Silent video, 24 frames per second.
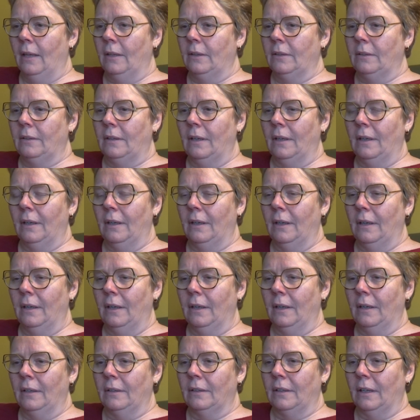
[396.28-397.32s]

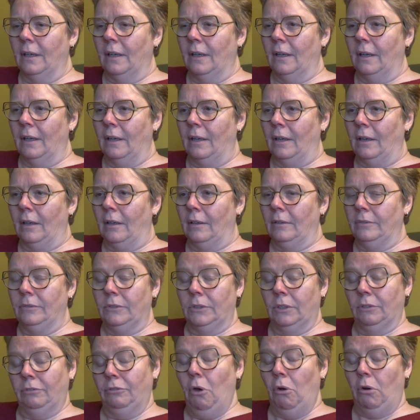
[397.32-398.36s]
the
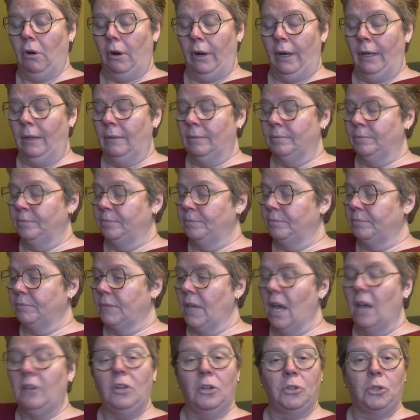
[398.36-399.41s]
vlogger,
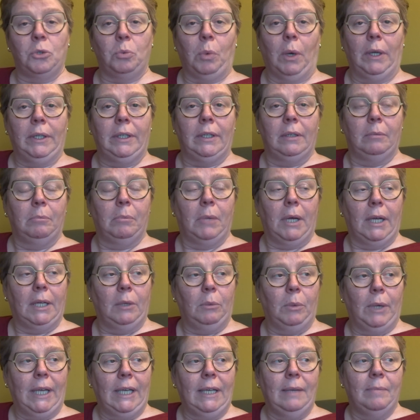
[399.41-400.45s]
a Dutch one by the
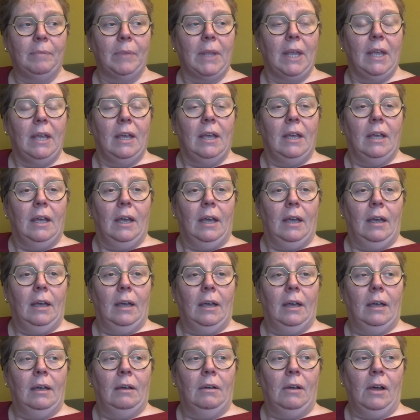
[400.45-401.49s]
way,
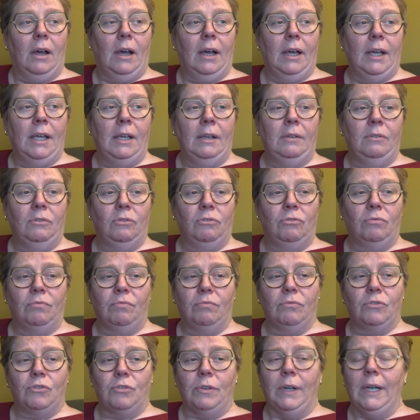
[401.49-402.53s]
I
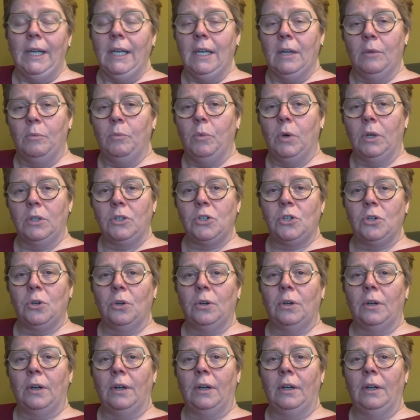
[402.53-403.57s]
try and watch
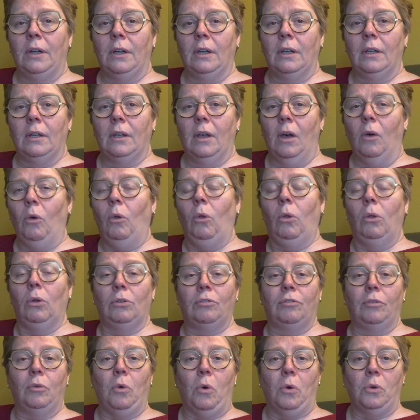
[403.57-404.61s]
all her
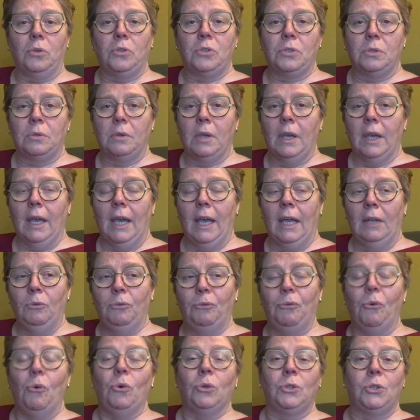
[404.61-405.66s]
vlogs, and
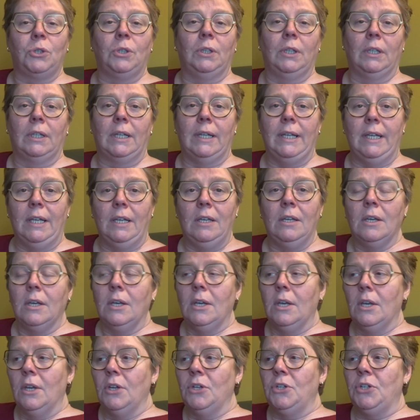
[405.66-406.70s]
fortunately
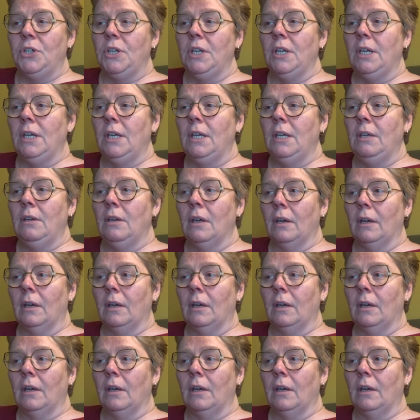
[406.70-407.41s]
she